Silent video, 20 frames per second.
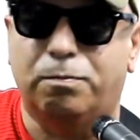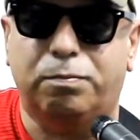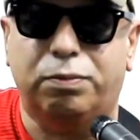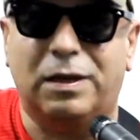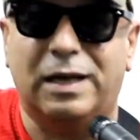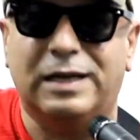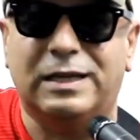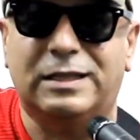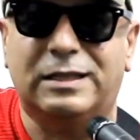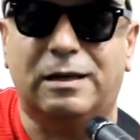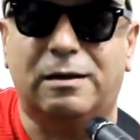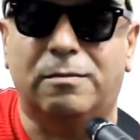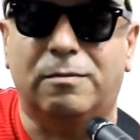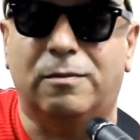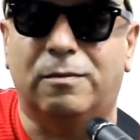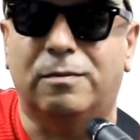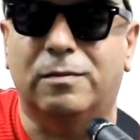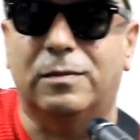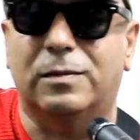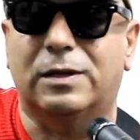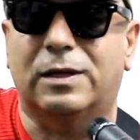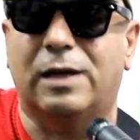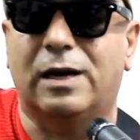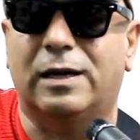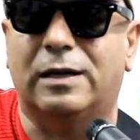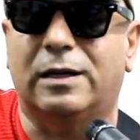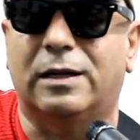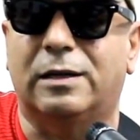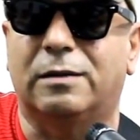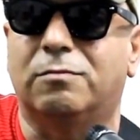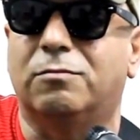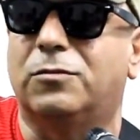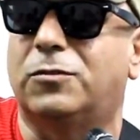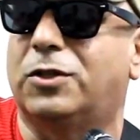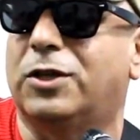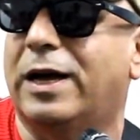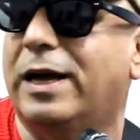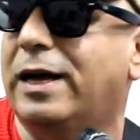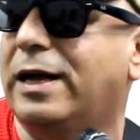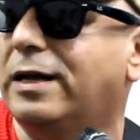Play some kind
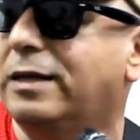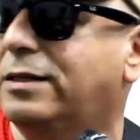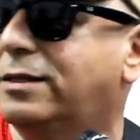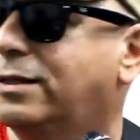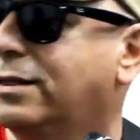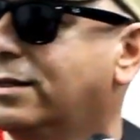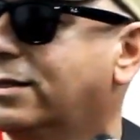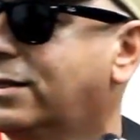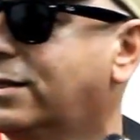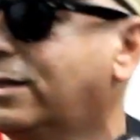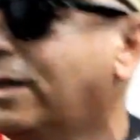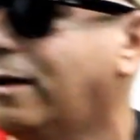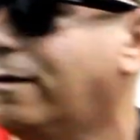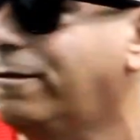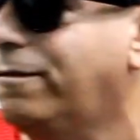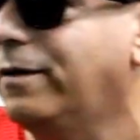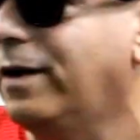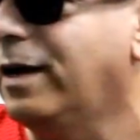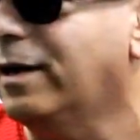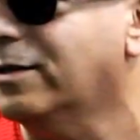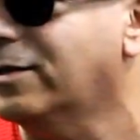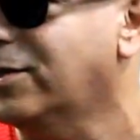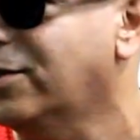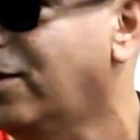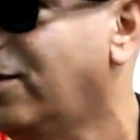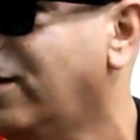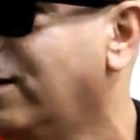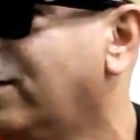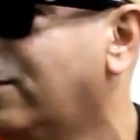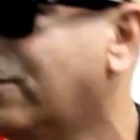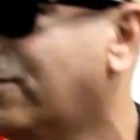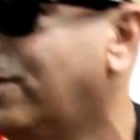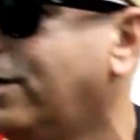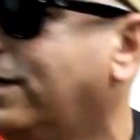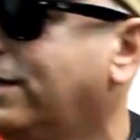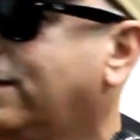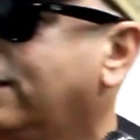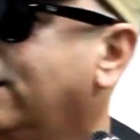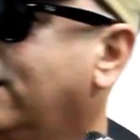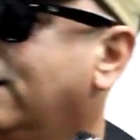of jazz stuff outside,
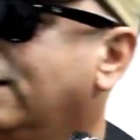right?